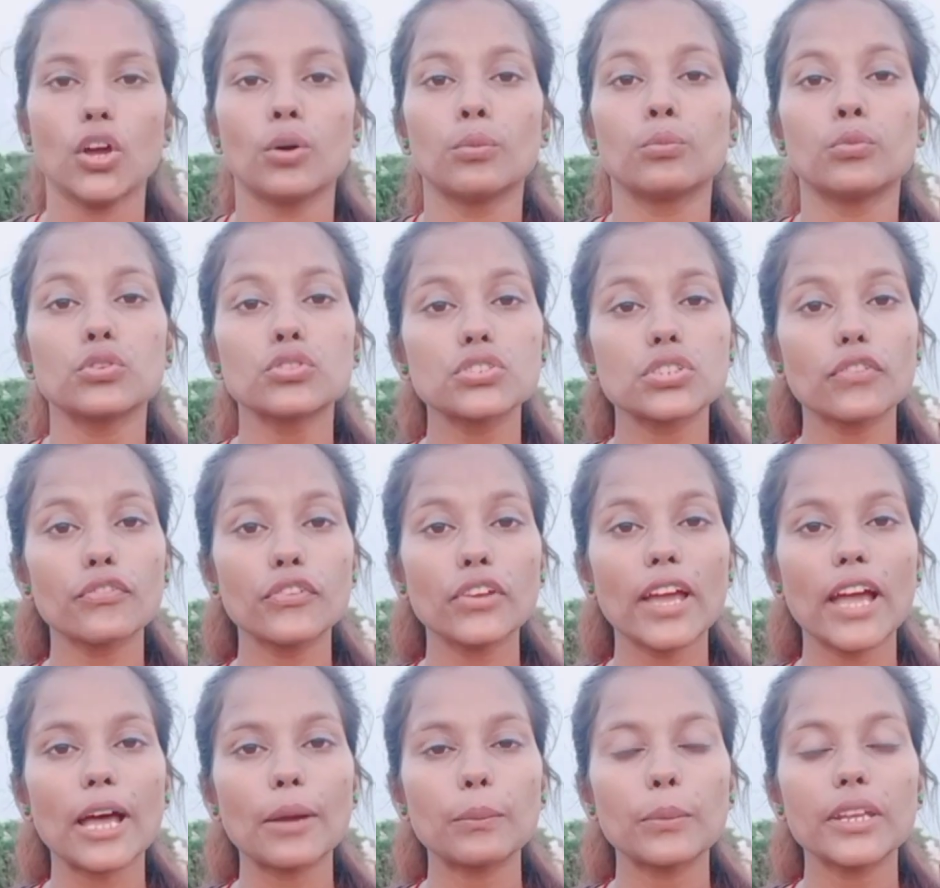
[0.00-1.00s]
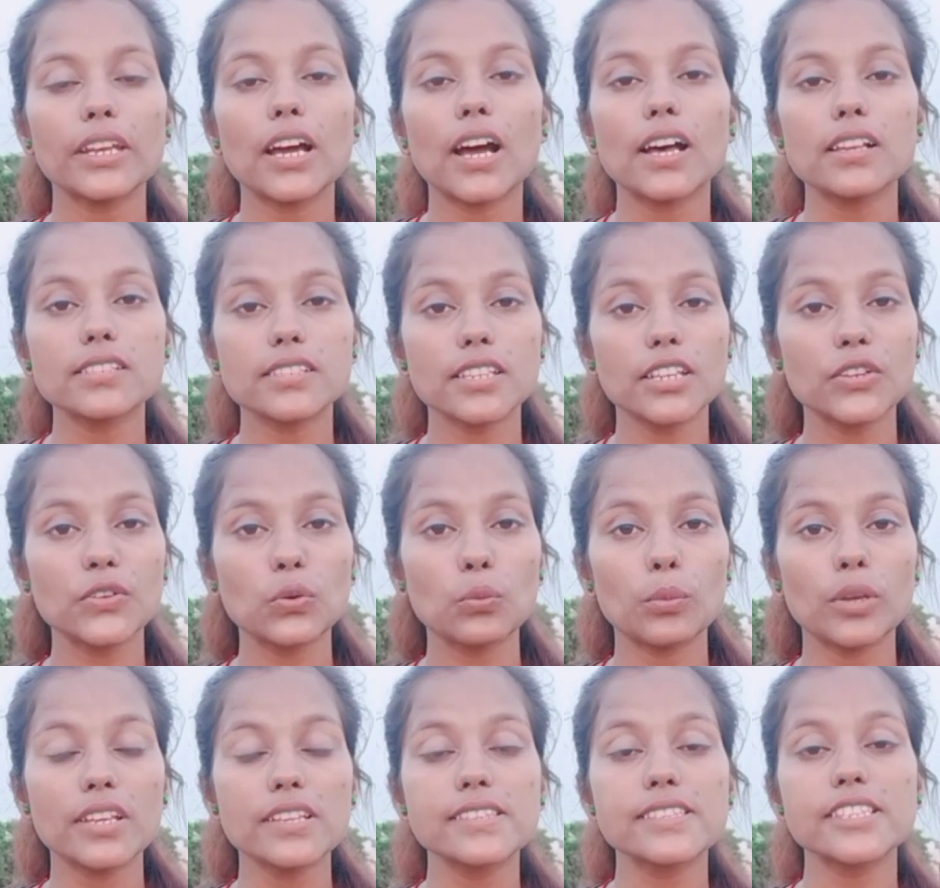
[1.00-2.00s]
Most of you have been asking to
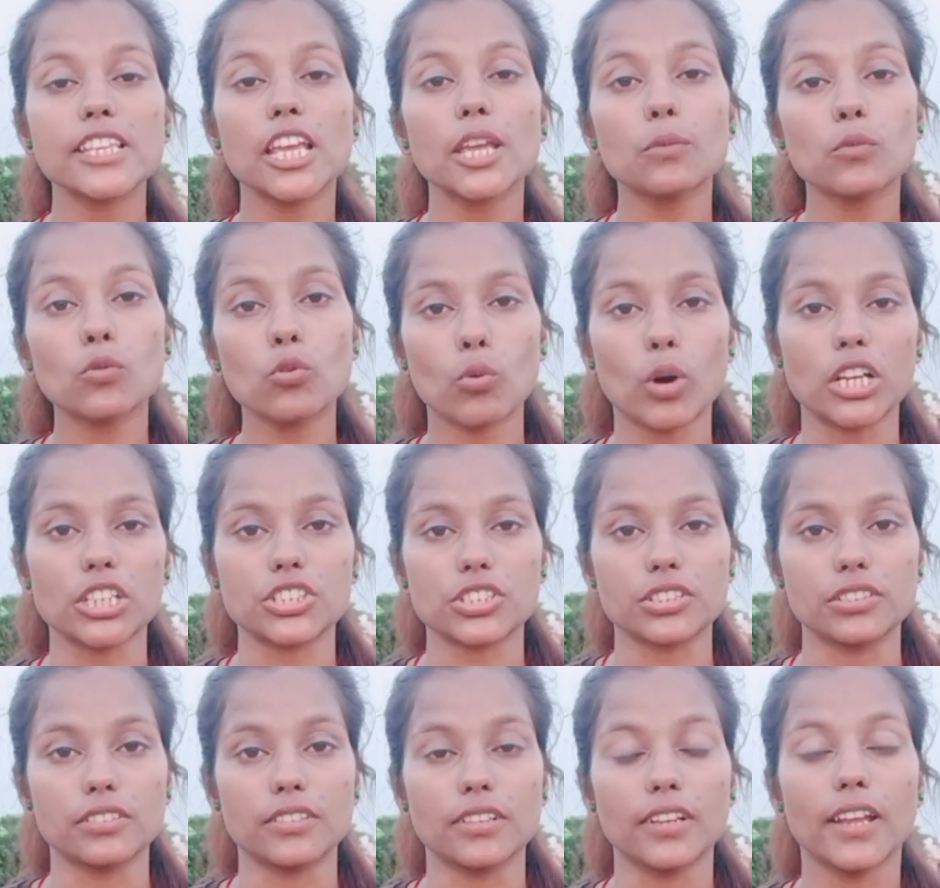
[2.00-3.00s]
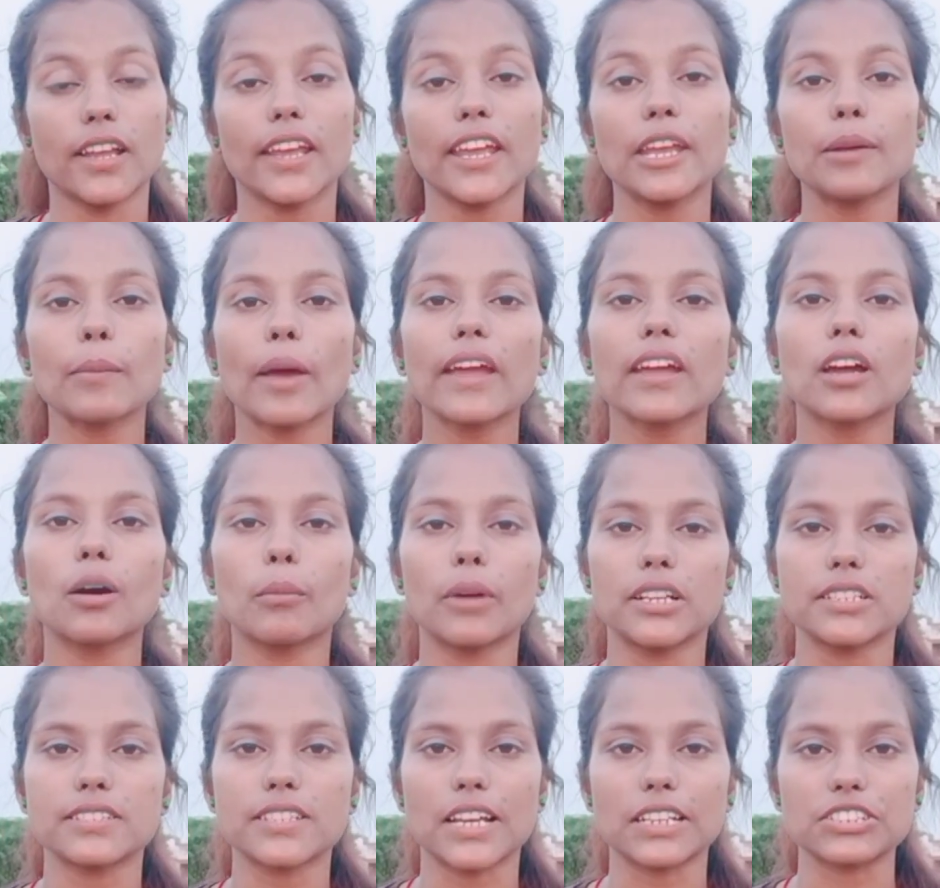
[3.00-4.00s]
me same question in my
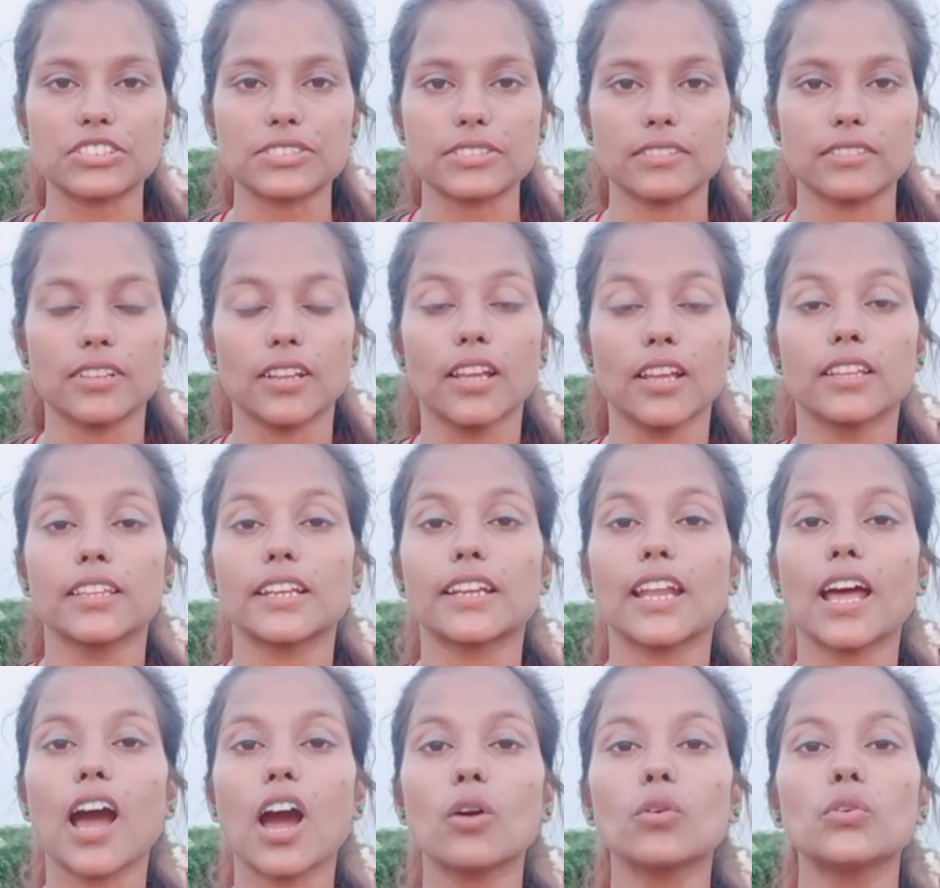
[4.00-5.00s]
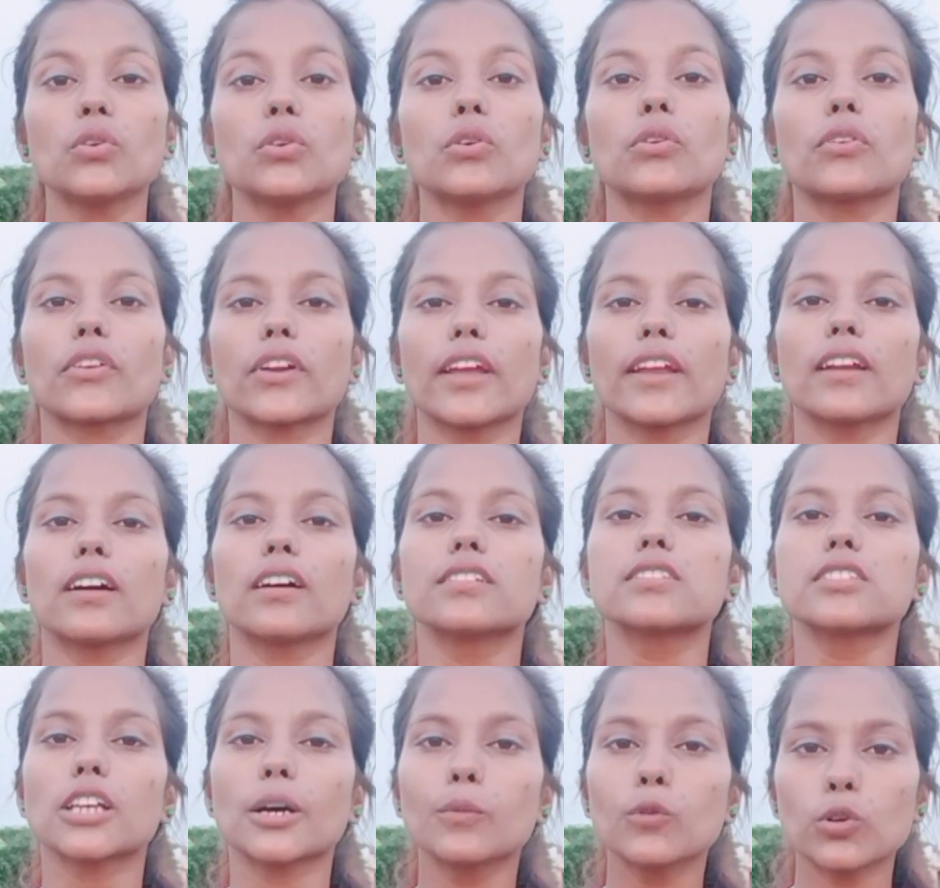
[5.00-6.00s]
comment section, that how to train our
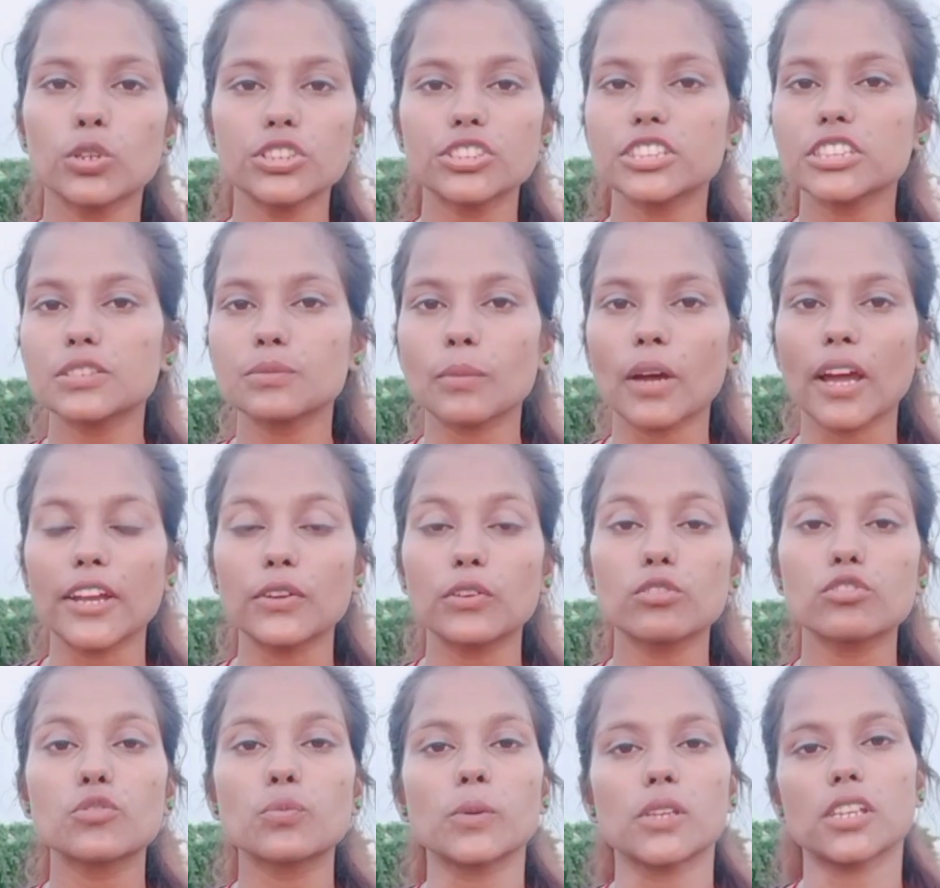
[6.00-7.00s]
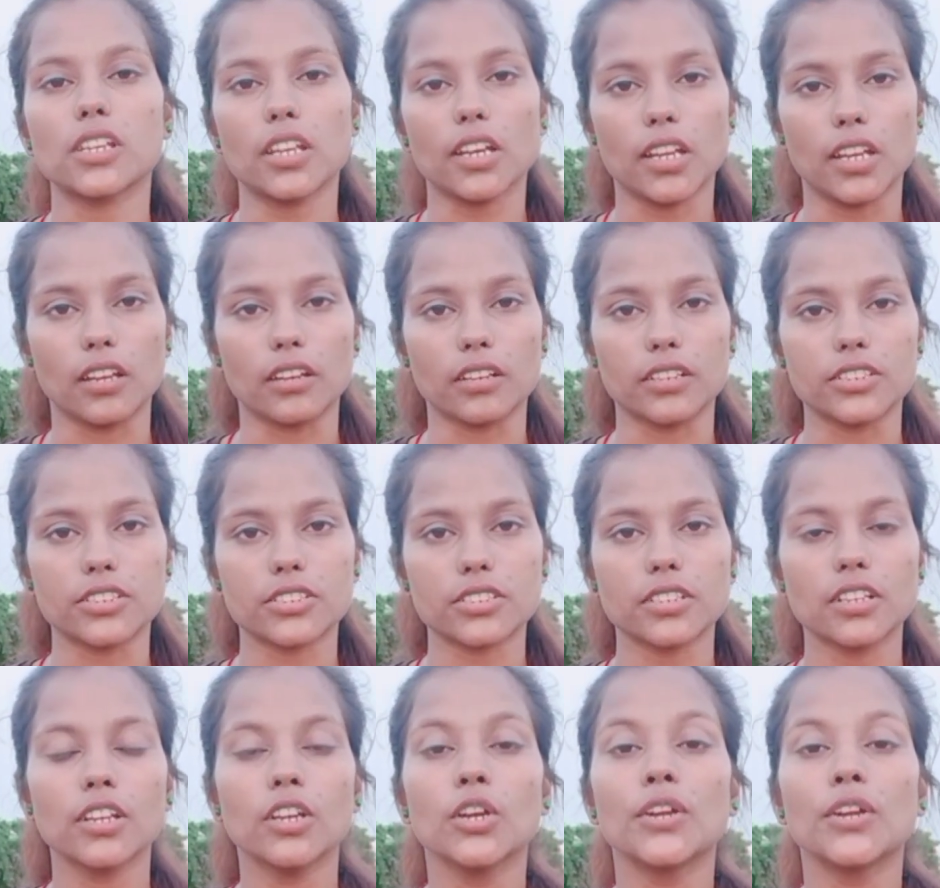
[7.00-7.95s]
subconscious mind to speak in English.